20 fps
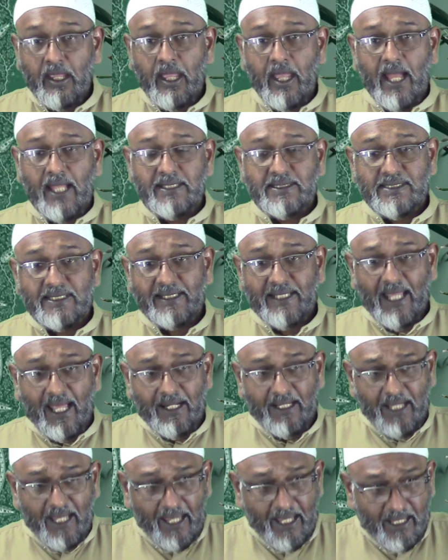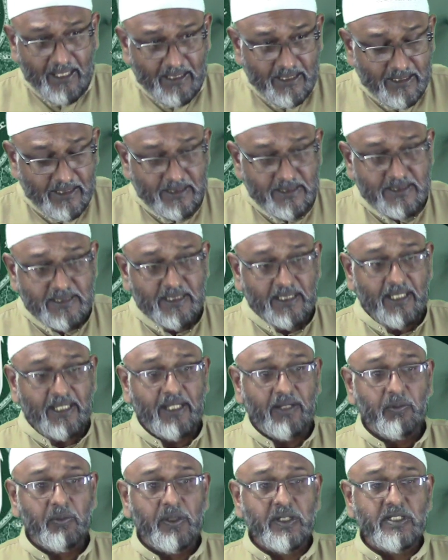And to that end,
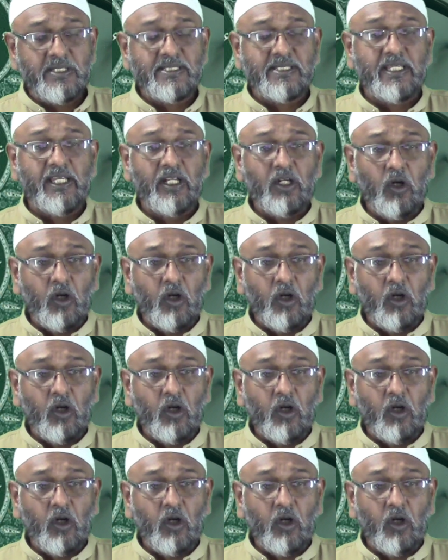today we're seeing